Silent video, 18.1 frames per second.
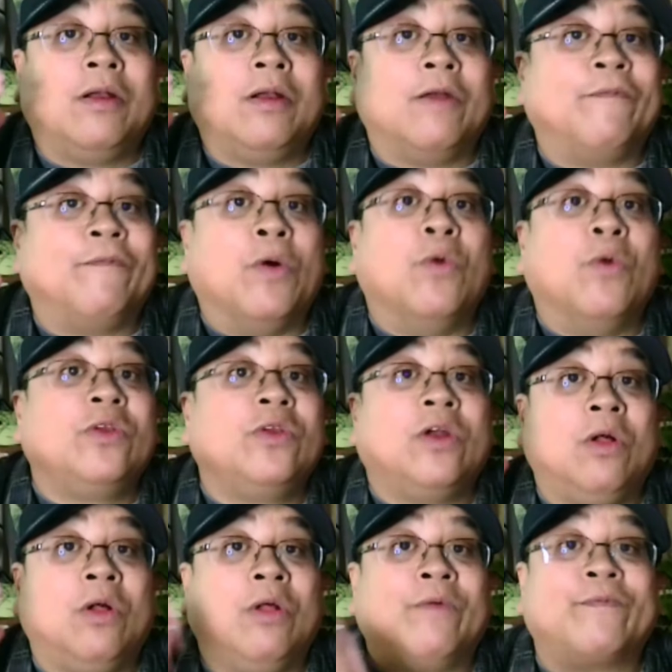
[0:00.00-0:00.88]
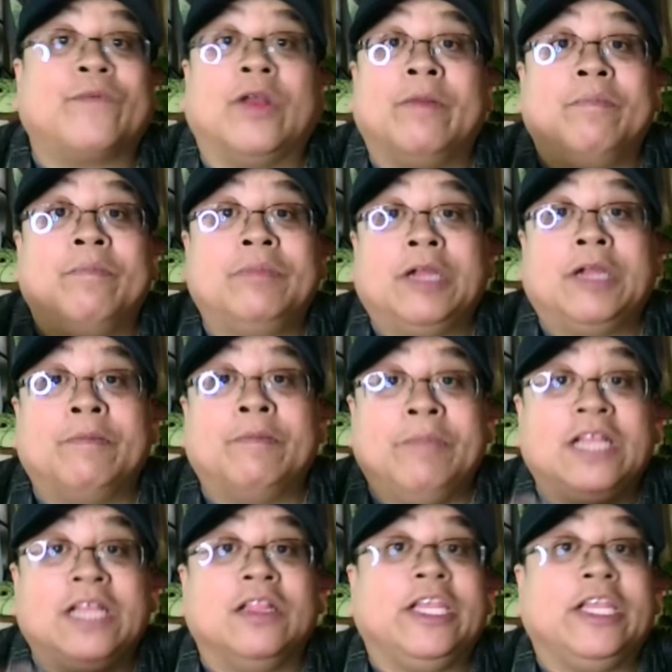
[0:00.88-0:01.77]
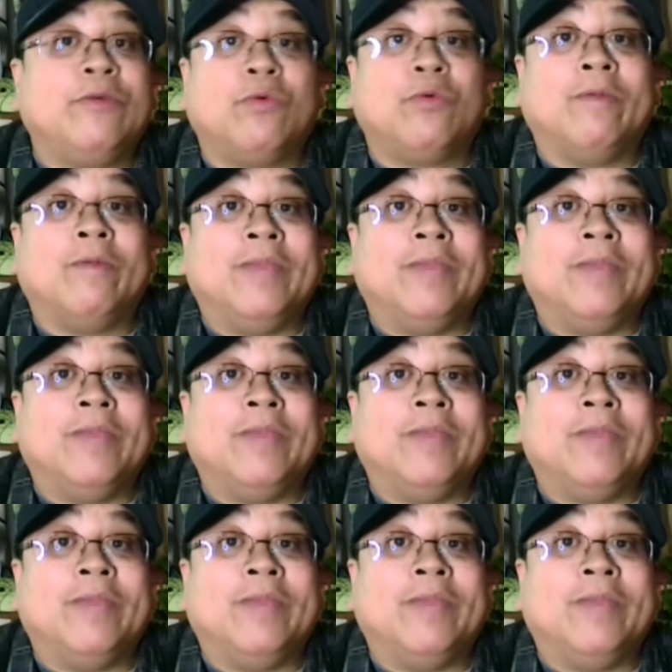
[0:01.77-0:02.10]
a phone call from a Big Leroy,